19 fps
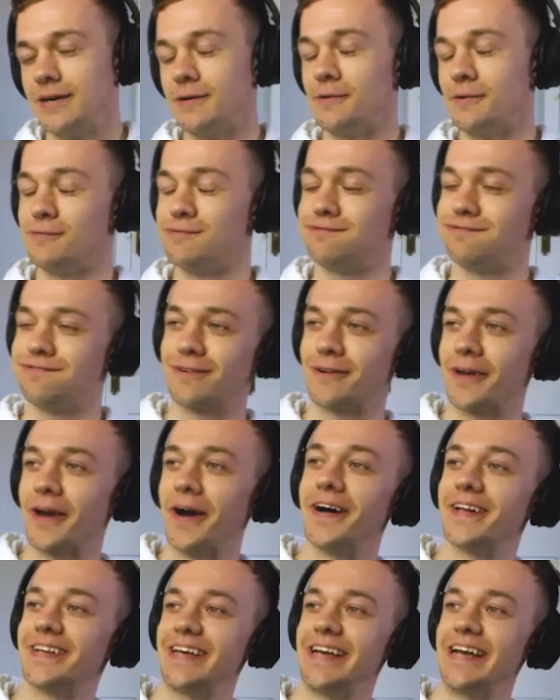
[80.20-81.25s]
Oh
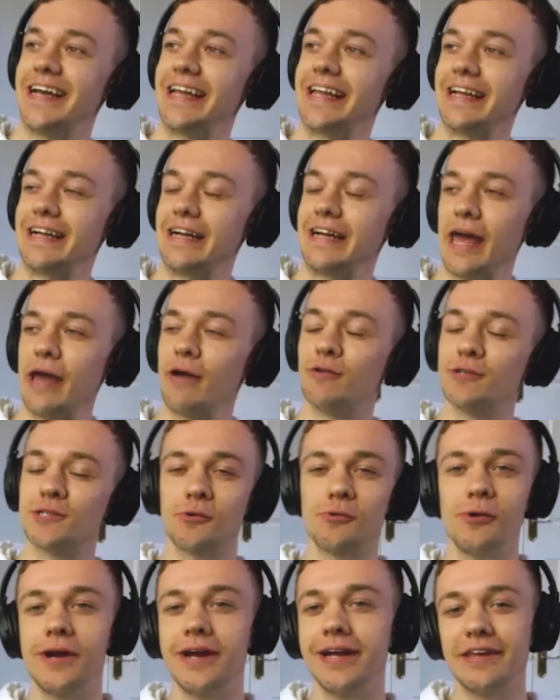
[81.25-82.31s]
God, it was a
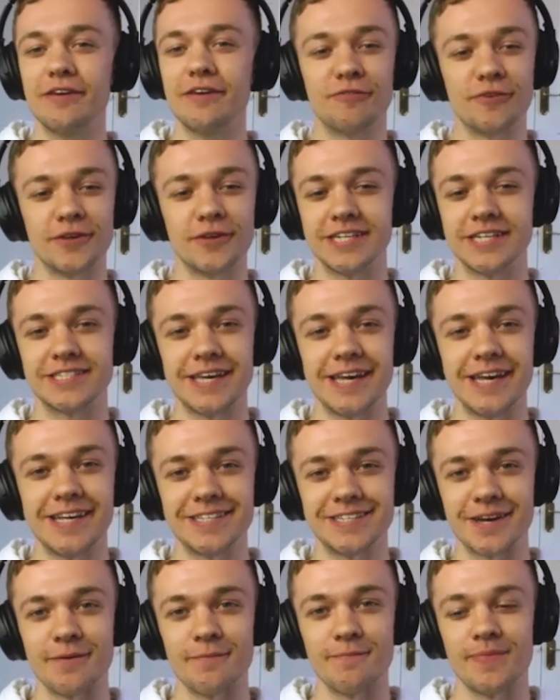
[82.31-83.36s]
really funny
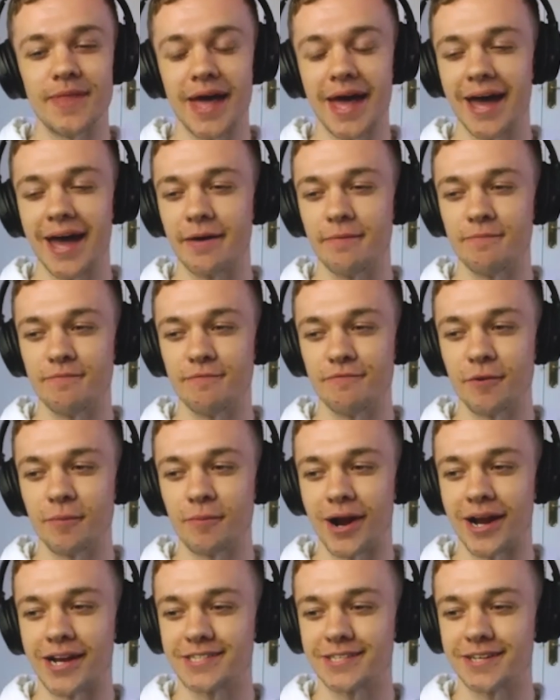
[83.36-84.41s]
season for
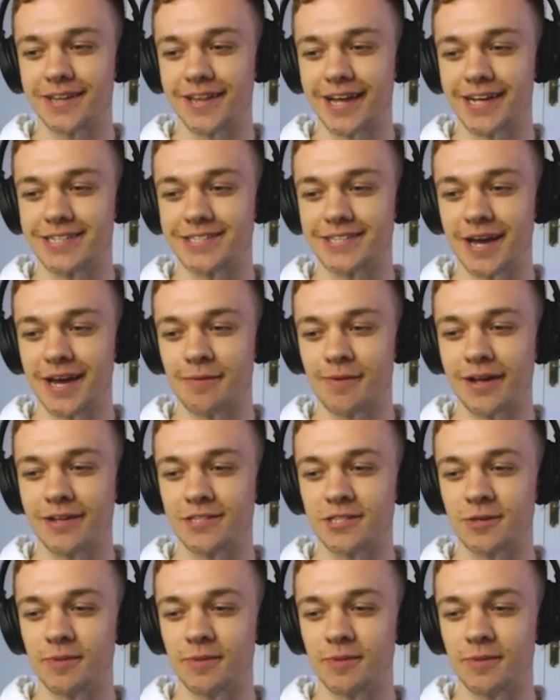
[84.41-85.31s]
Preston last time round.